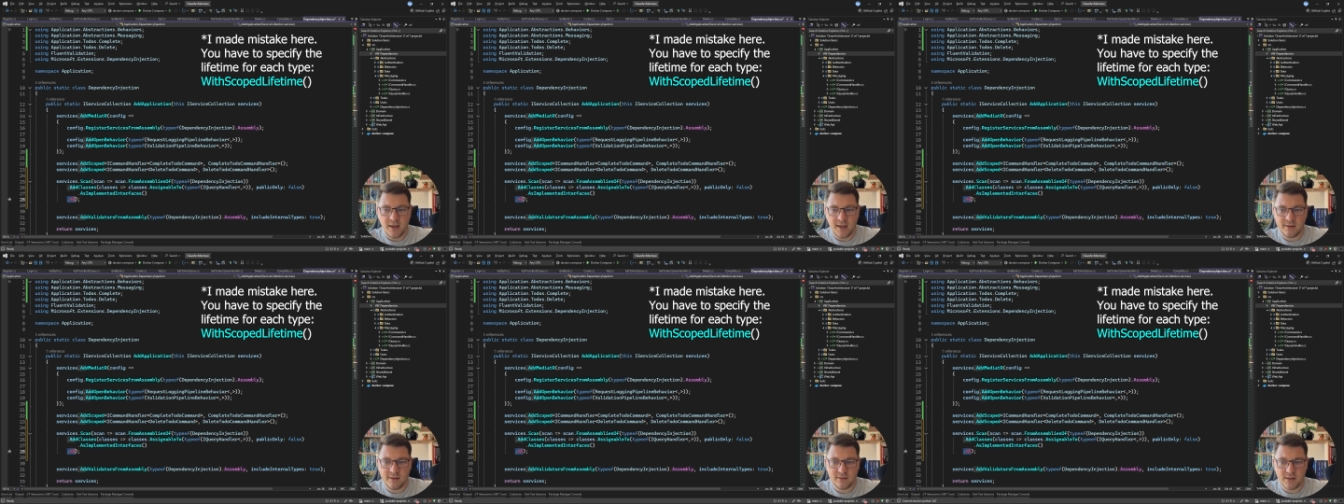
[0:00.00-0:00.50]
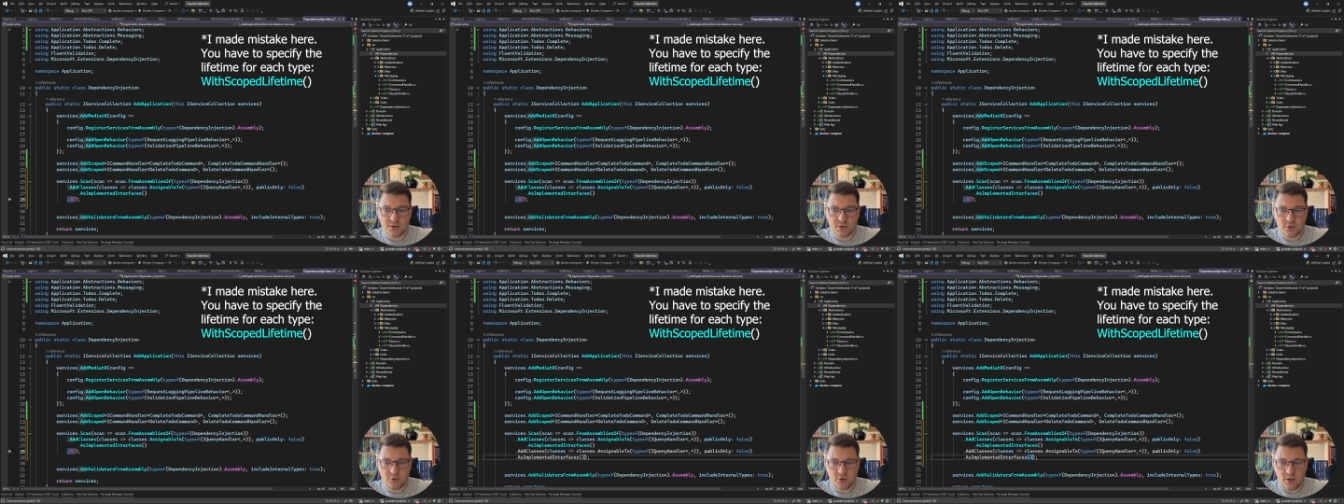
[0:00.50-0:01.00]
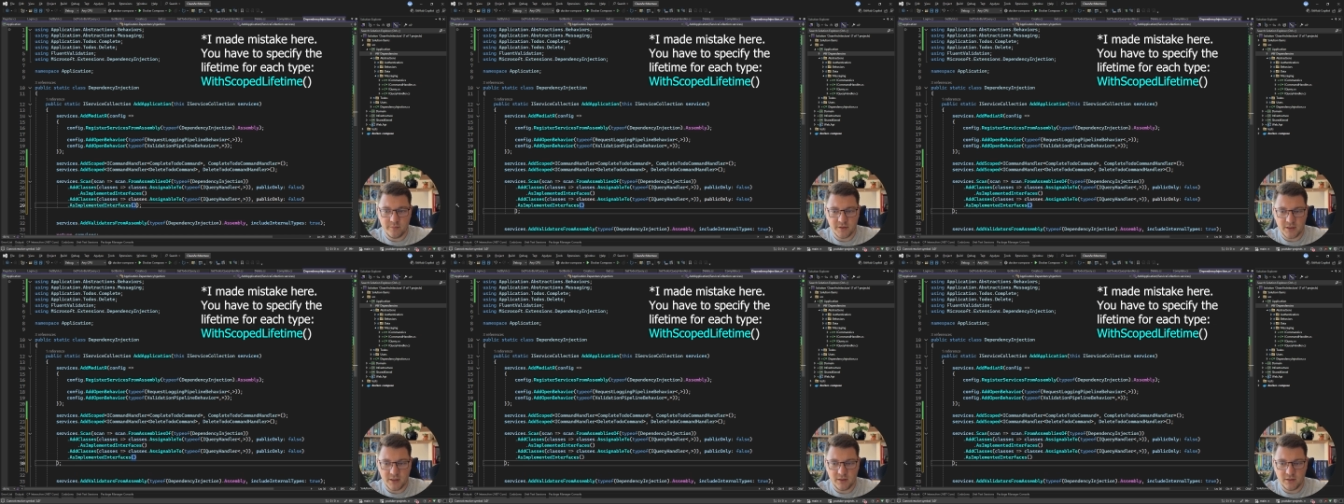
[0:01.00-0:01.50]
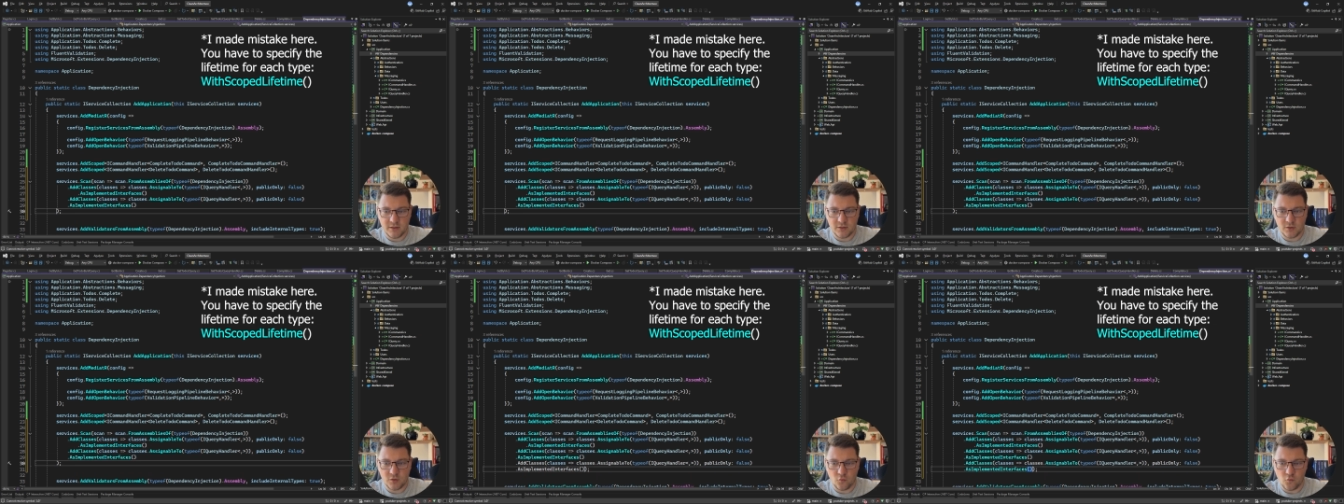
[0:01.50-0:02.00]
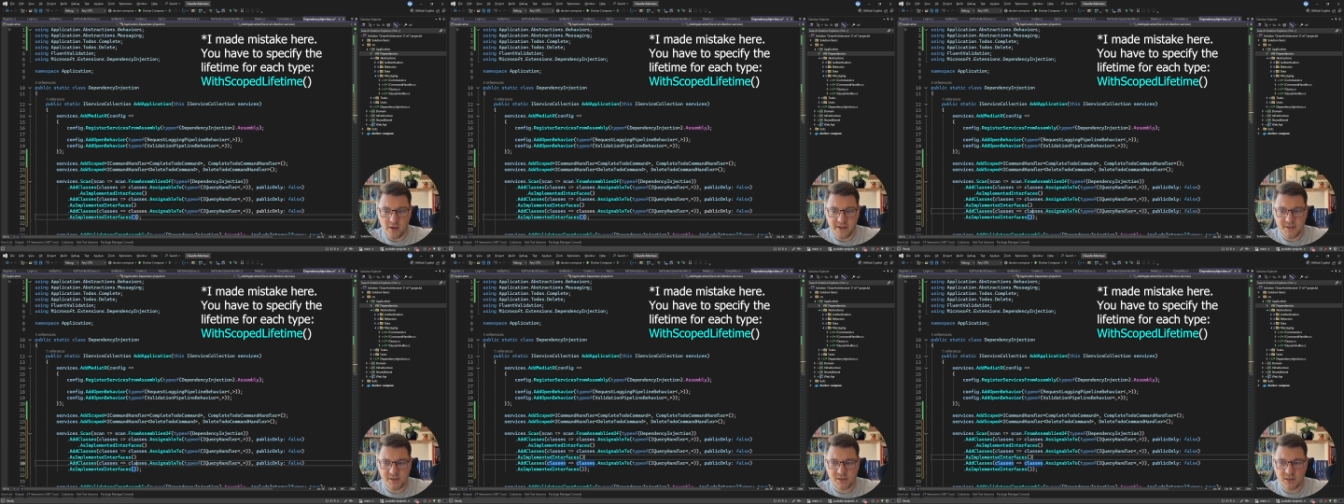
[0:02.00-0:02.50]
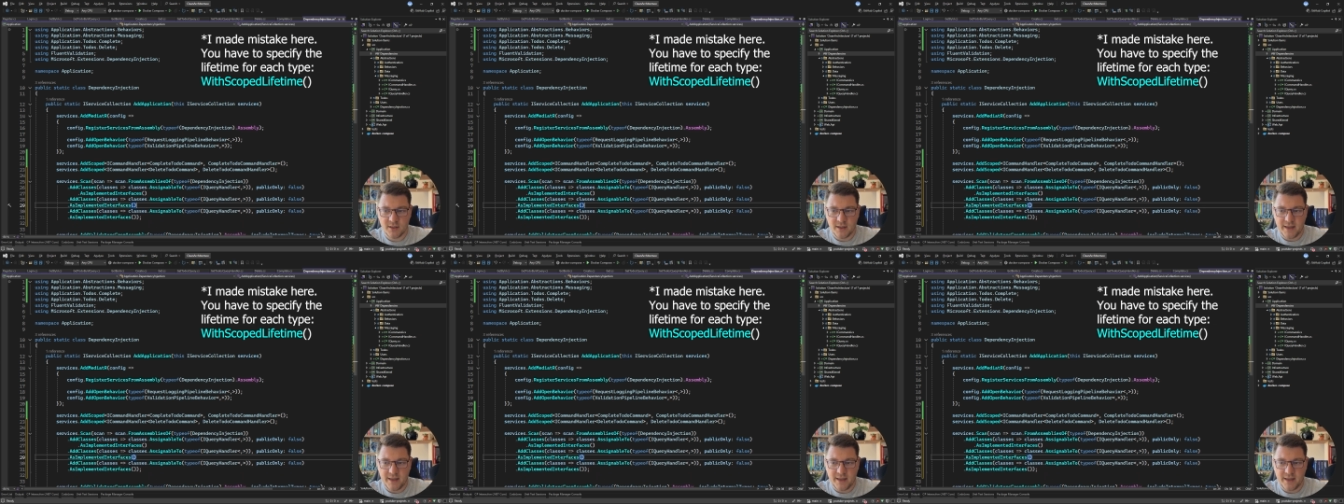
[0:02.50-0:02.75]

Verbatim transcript: and and let's drop it in twice.